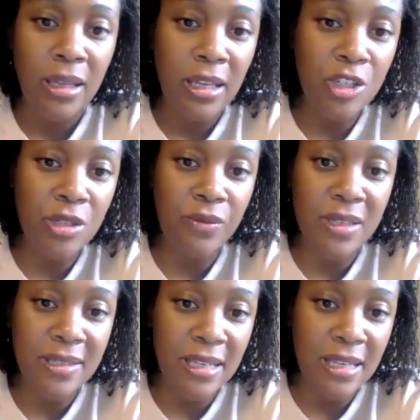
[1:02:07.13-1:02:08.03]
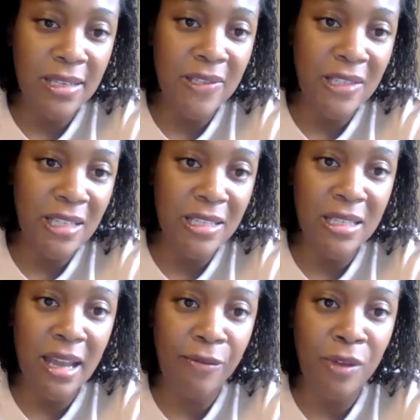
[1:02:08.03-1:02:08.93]
Each of the CEC
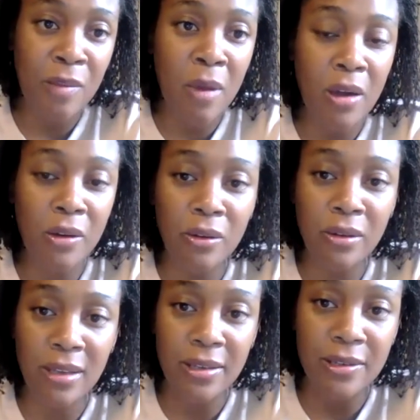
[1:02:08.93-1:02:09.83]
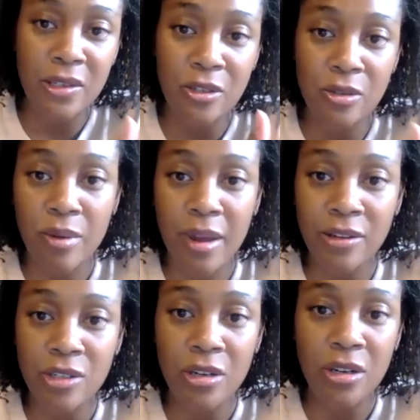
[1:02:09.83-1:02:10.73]
staffing model is a
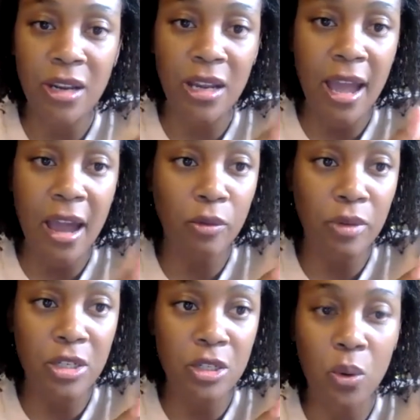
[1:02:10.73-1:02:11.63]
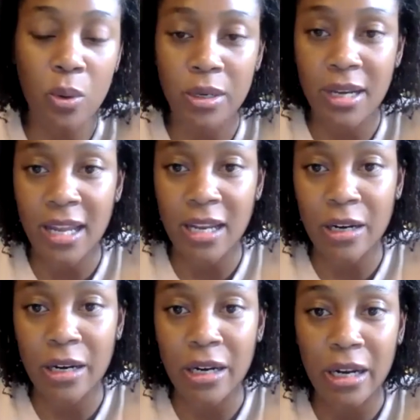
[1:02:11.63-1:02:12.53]
director, an outreach
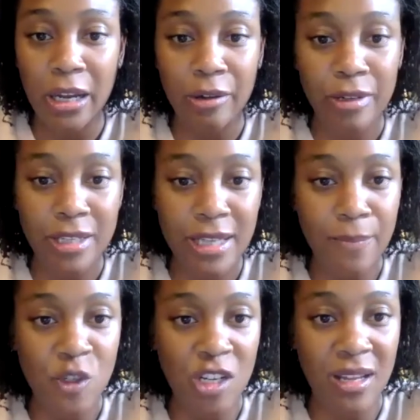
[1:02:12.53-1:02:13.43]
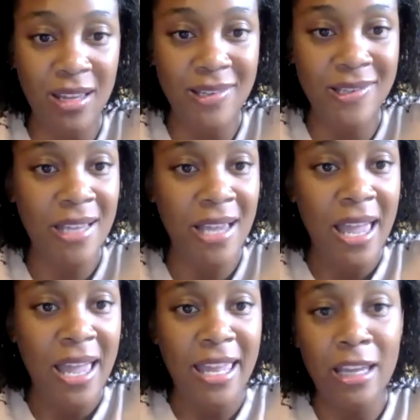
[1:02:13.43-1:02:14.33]
coordinator, a receptionist,
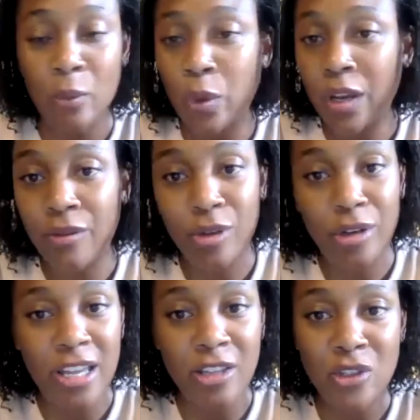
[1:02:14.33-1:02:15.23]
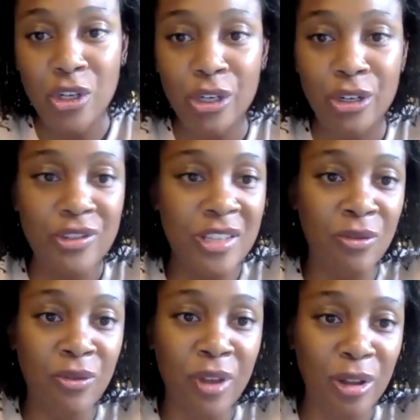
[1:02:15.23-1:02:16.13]
and whatever interns
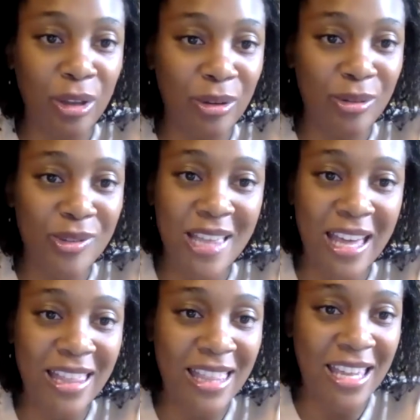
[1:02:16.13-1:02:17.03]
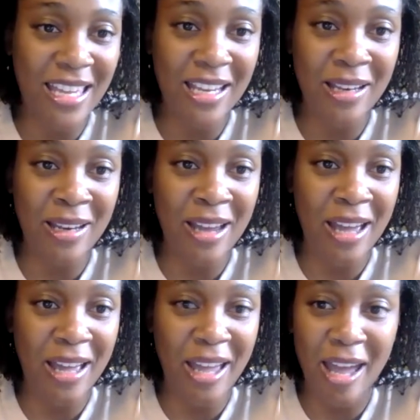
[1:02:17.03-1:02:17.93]
and fellows that they can
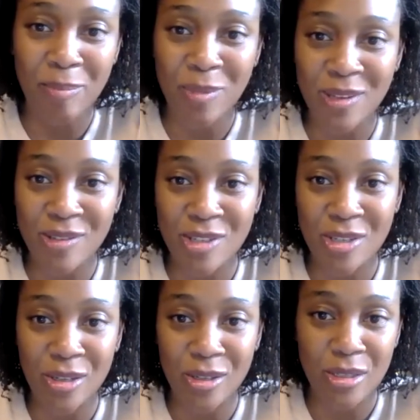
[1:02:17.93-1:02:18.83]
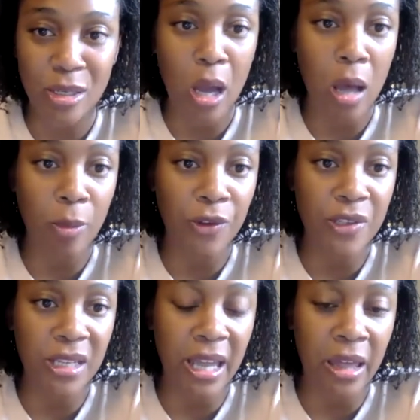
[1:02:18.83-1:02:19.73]
happen to cobble
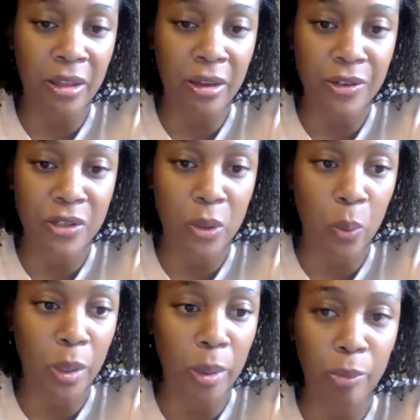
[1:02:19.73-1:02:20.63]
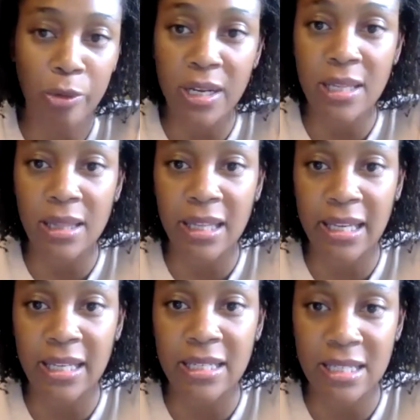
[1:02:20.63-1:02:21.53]
together. So we're a pretty
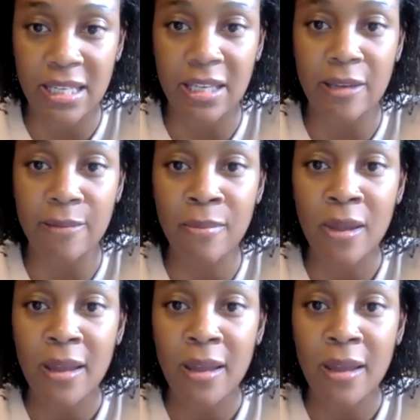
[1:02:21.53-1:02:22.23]
lean team.